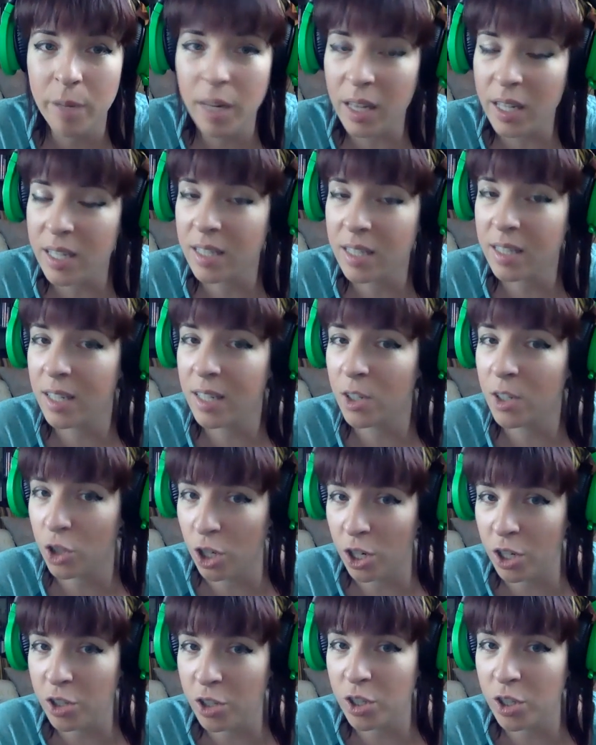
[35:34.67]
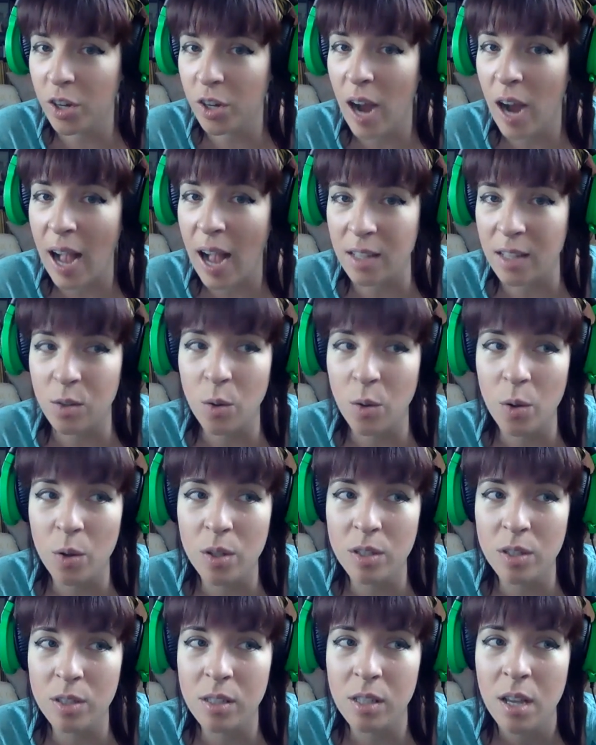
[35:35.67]
least in church, they're
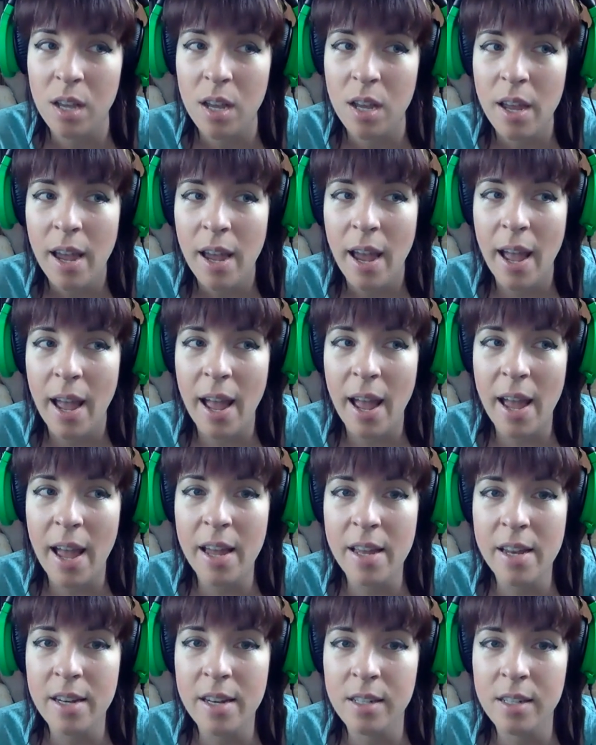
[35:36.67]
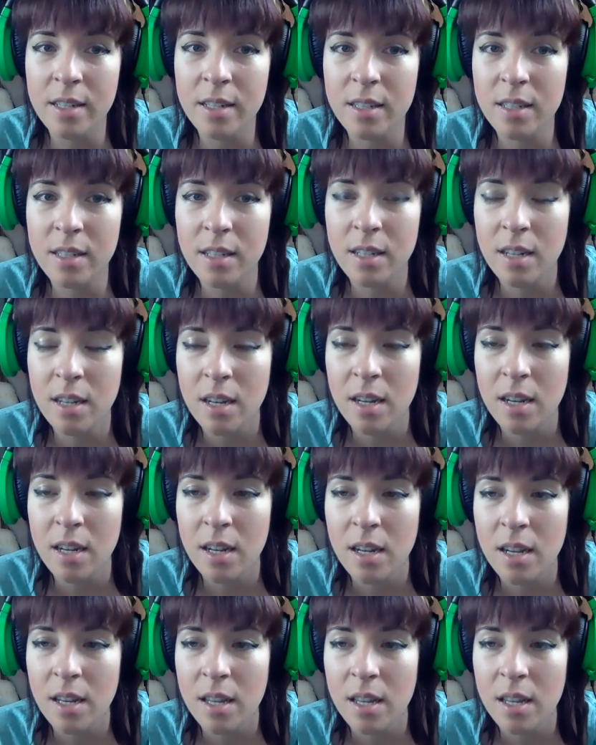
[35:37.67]
assholes and
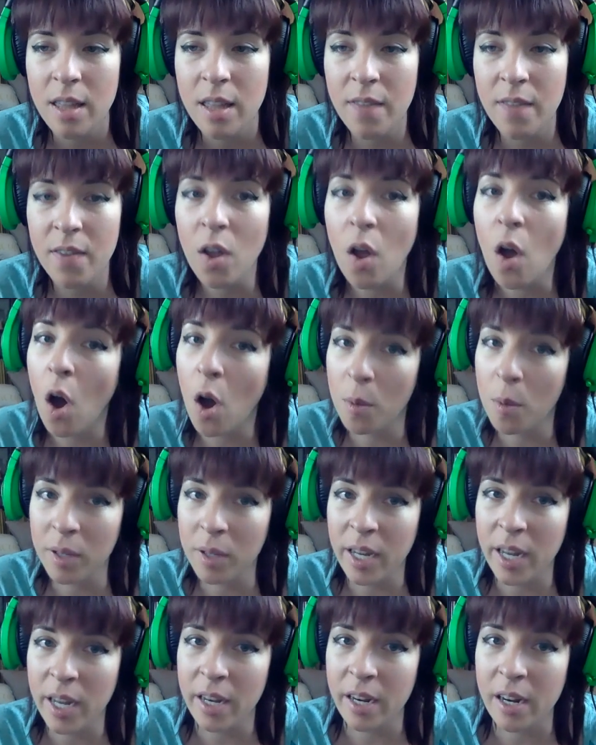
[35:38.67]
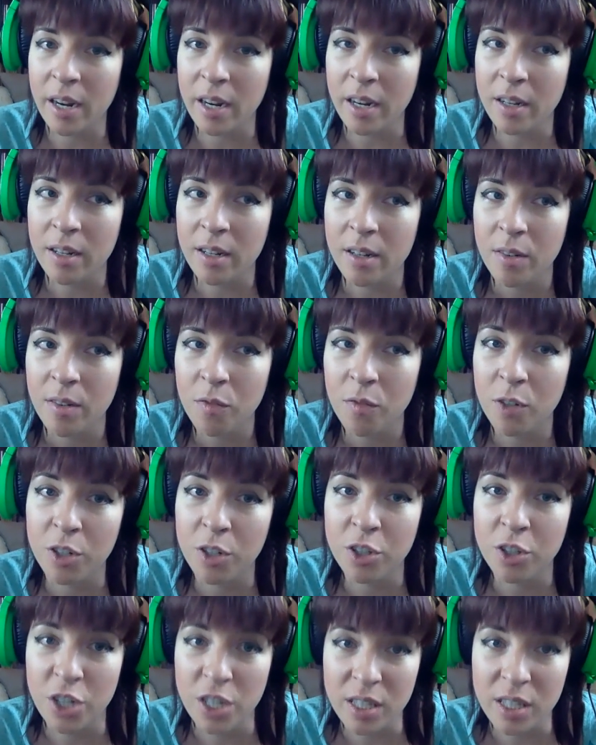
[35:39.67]
they feel obligated for
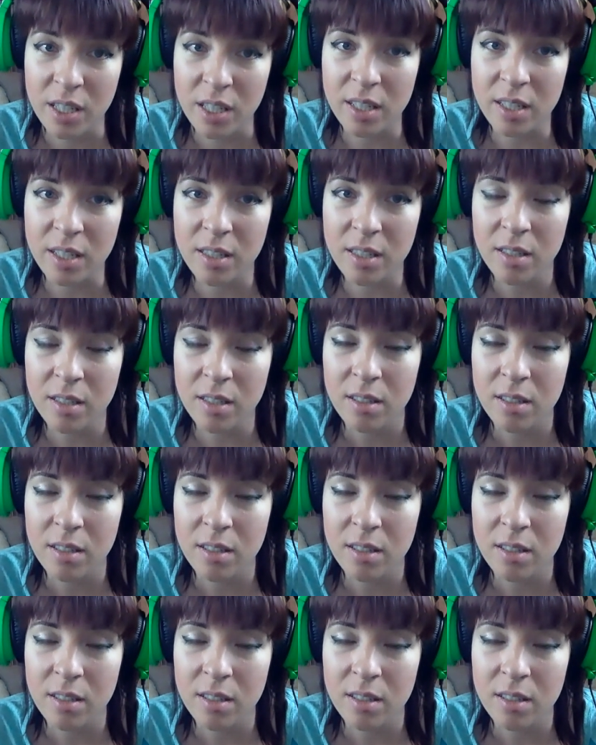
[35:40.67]
Jesus.